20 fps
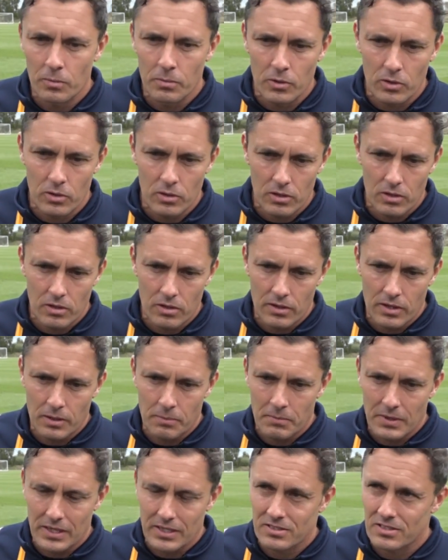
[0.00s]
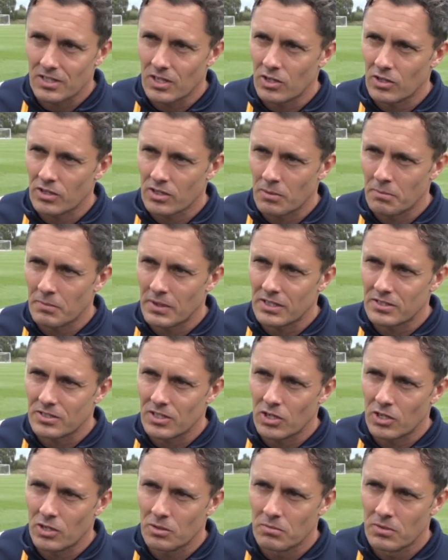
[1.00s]
but they mix it, can mix
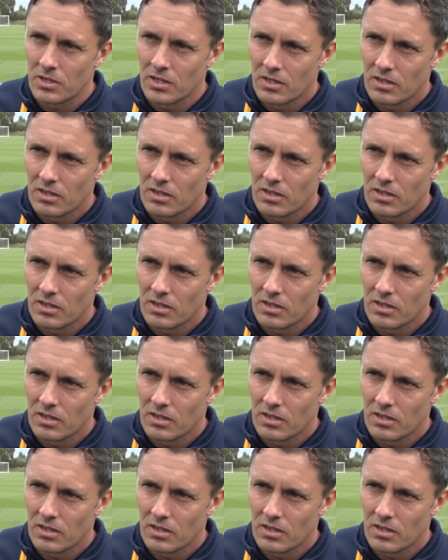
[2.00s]
it up.